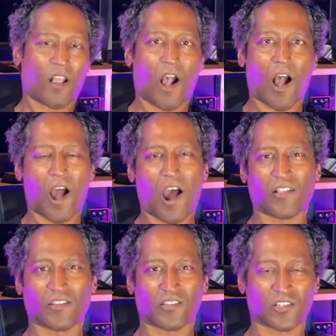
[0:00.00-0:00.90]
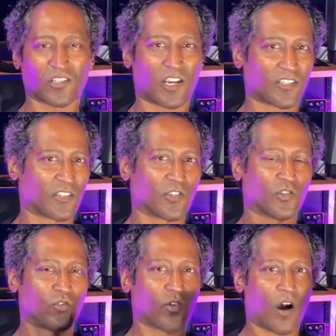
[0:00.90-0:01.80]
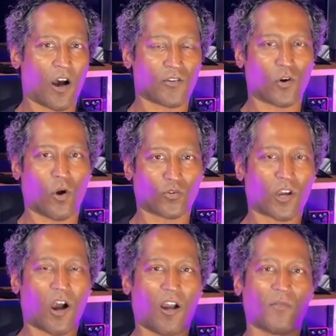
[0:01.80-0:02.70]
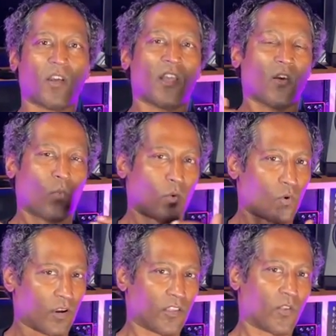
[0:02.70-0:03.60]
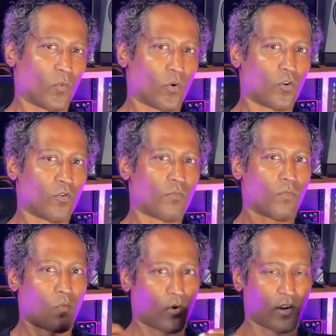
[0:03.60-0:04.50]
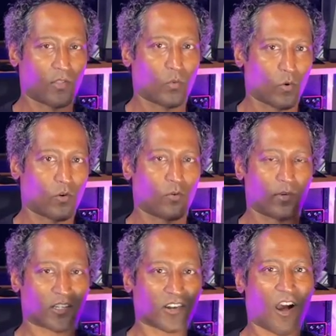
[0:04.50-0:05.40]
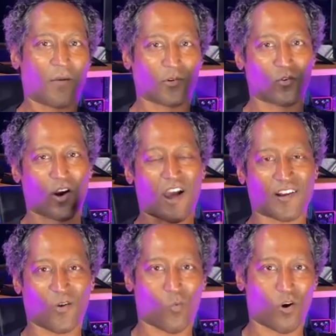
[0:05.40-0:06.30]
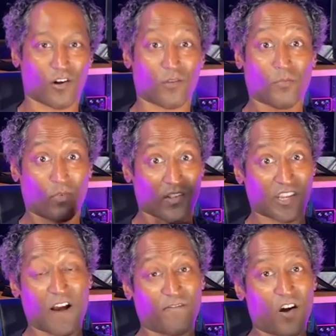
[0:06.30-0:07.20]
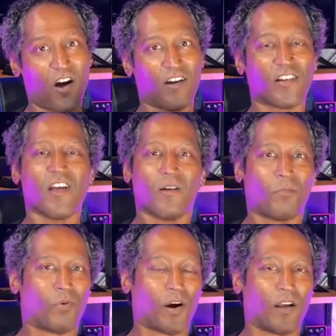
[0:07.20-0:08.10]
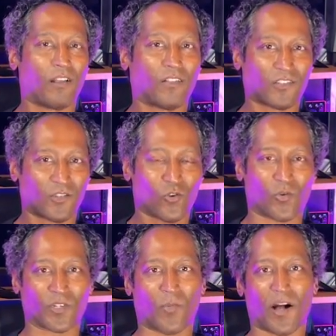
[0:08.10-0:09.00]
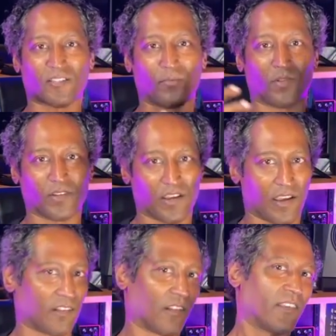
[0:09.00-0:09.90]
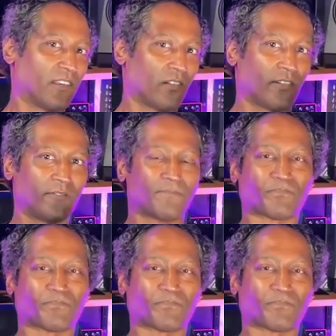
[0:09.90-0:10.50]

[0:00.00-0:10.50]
I highly suggest that you do that on your own time. When we're in the room, we're in the room. It's time to grind and work. Let's have fun, but let's do it responsibly and legally.